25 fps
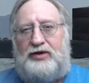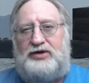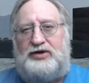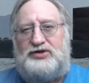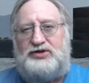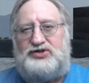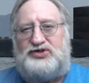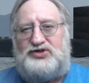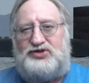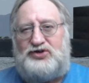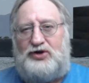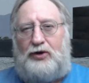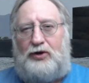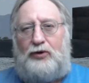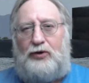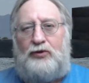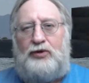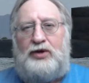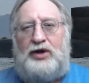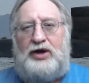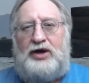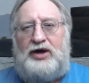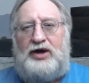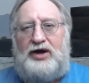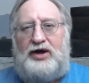So
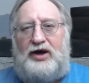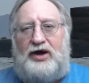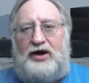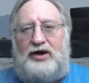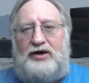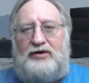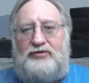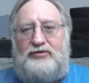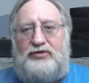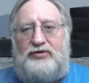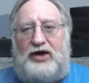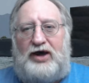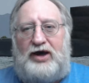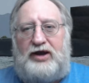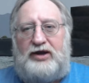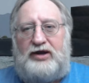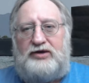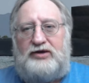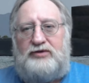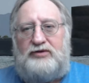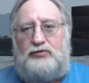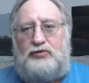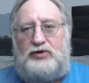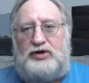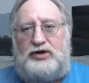
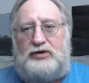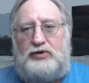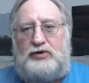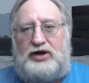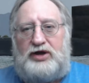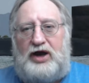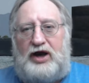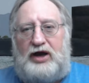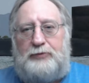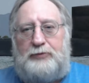we kind